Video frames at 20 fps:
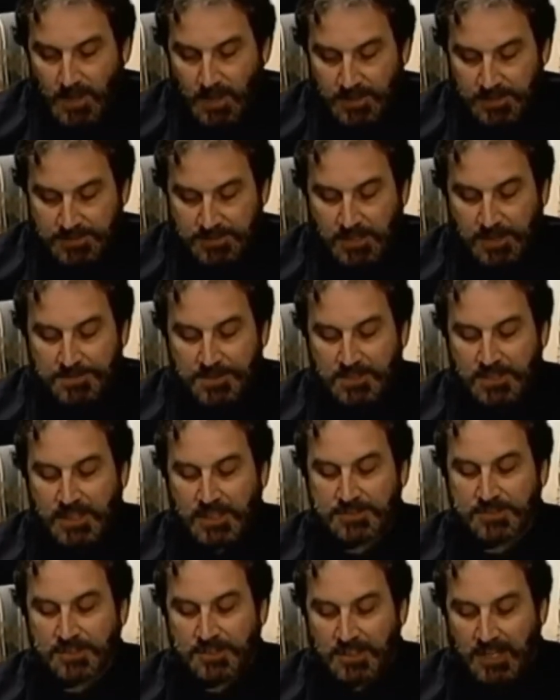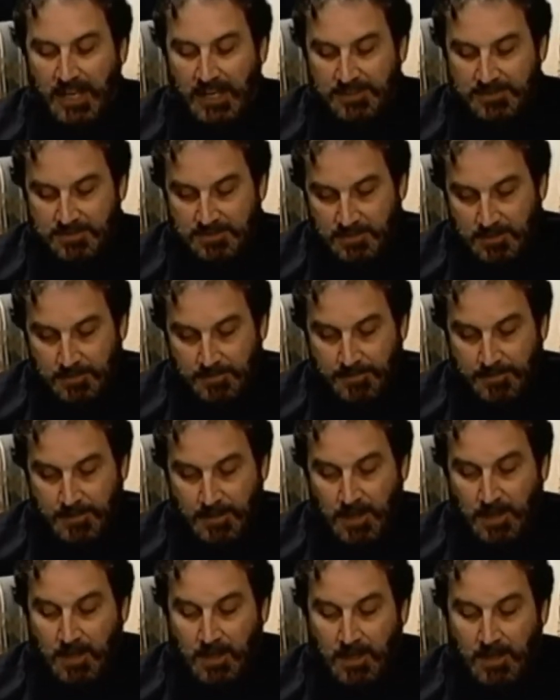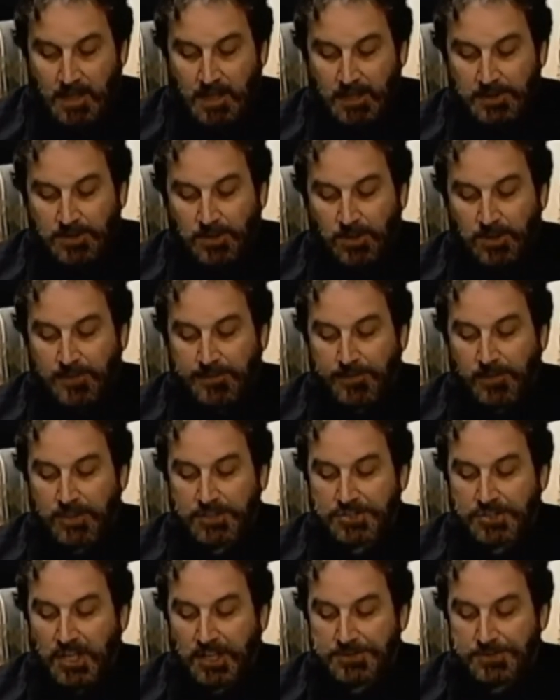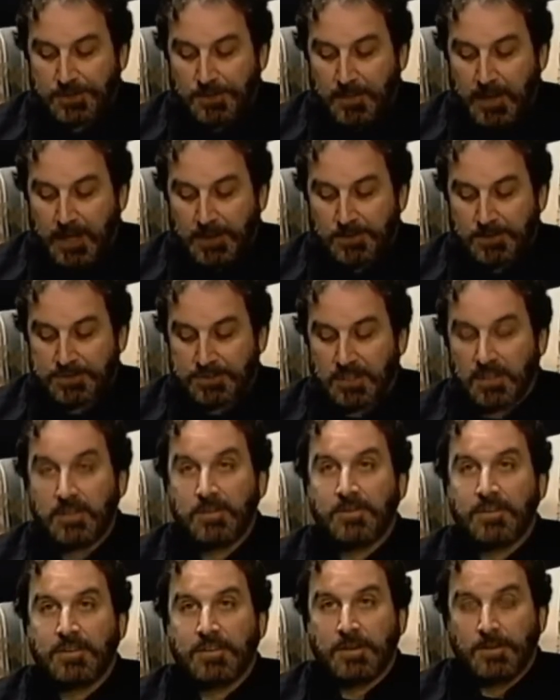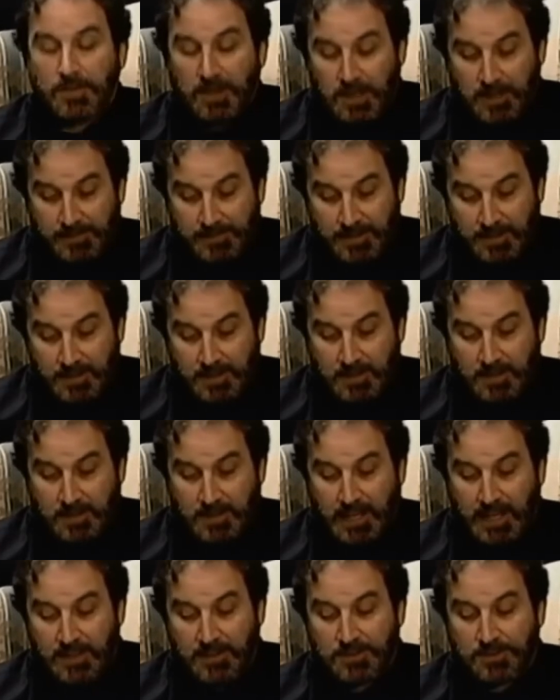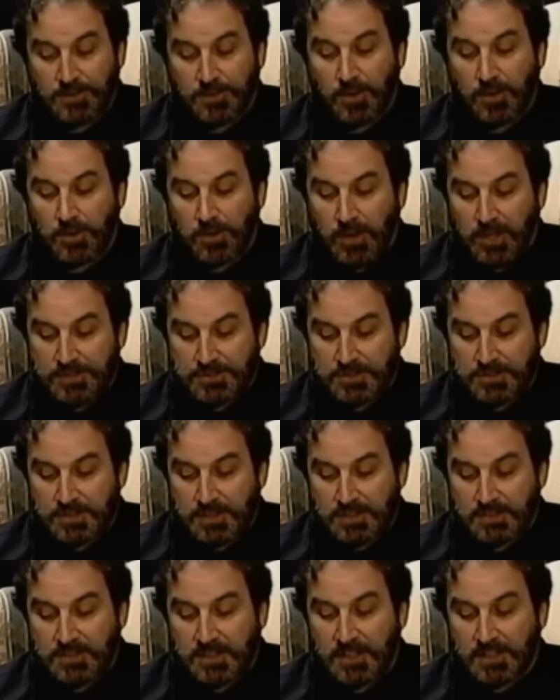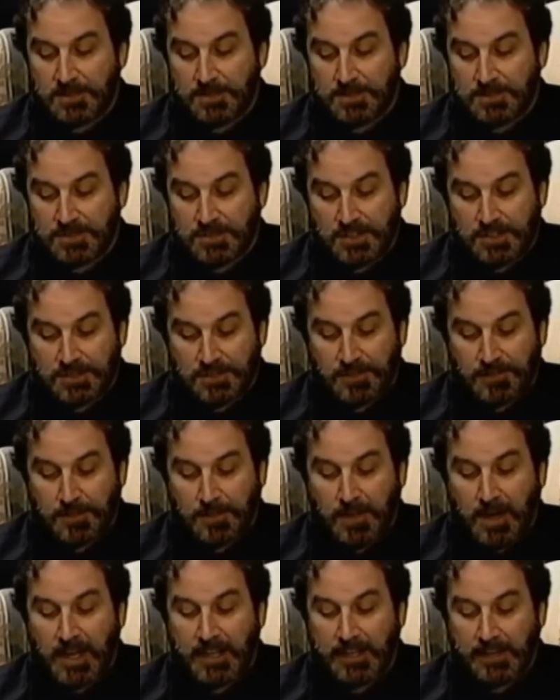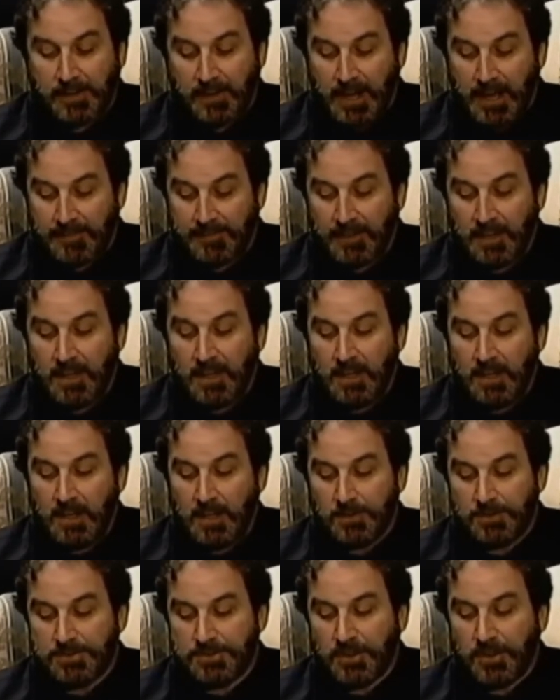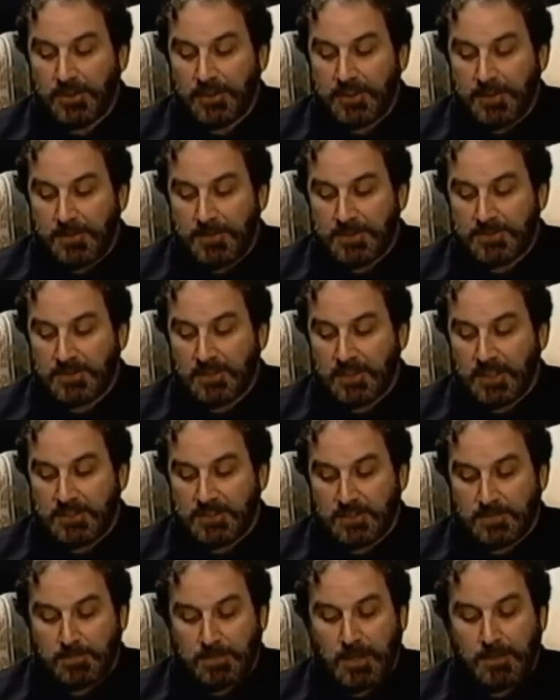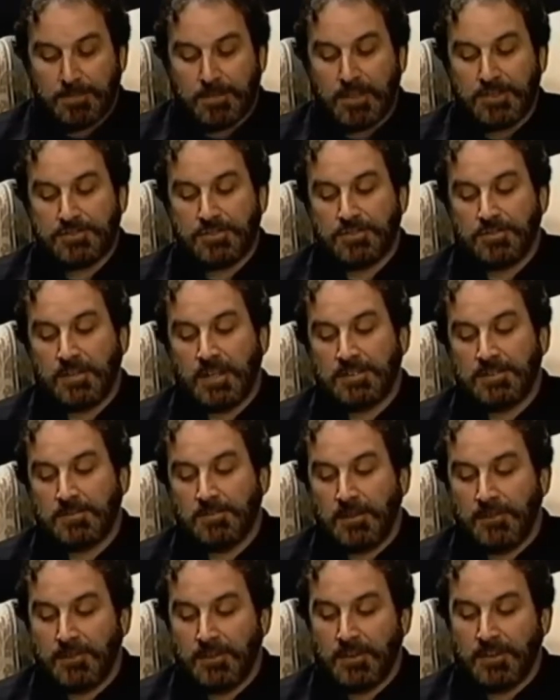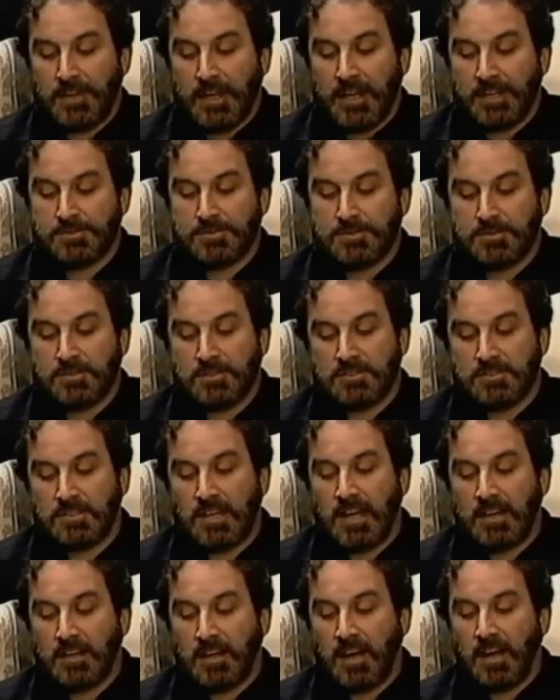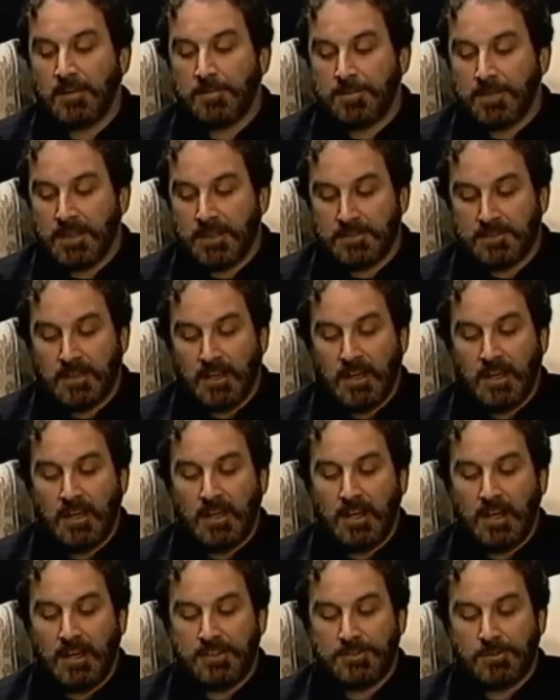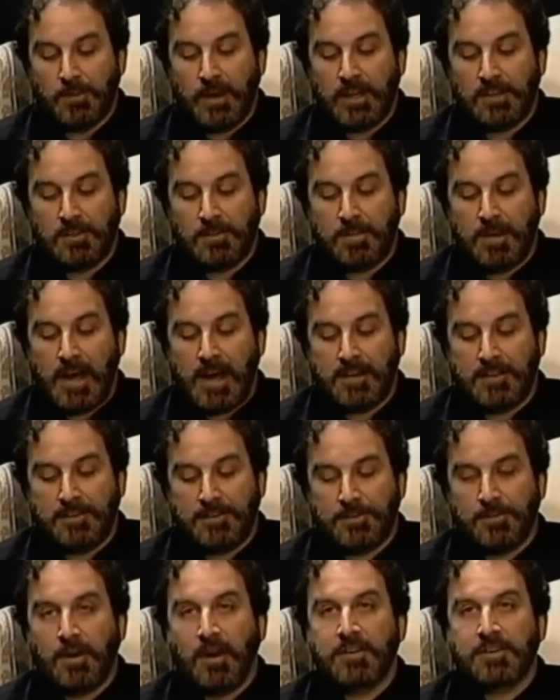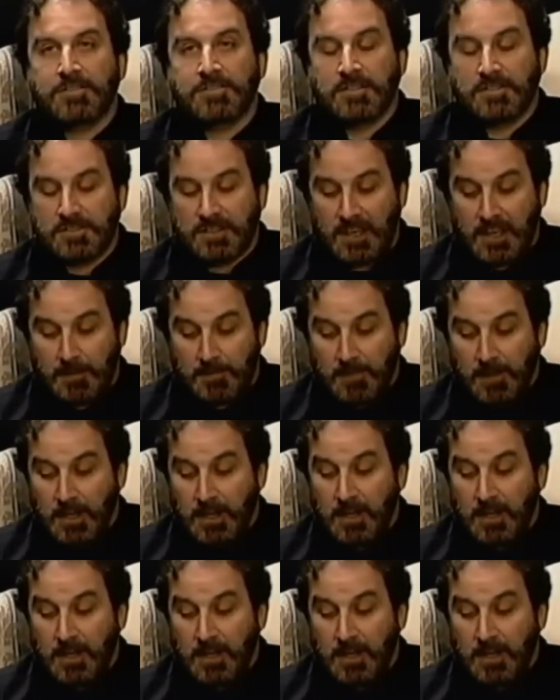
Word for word: The subject answered yes. A total of four charts were made, which included irrelevant and control questions as standard procedure of the polygraph. It was noted that Mr. Lutz's blood pressure tracing revealed extra systolic heartbeats as a regular pattern throughout his exam.